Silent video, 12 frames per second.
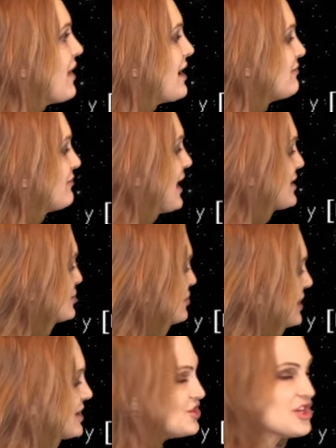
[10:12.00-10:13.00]
all that fast, so
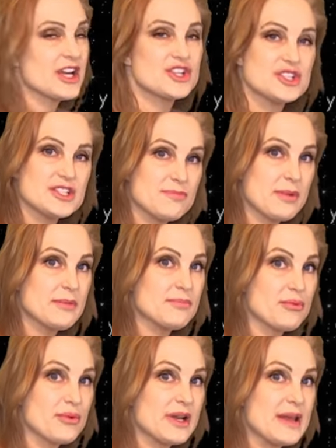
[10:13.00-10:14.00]
the injections have been
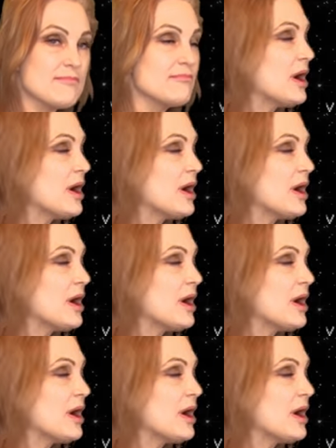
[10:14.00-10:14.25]
pretty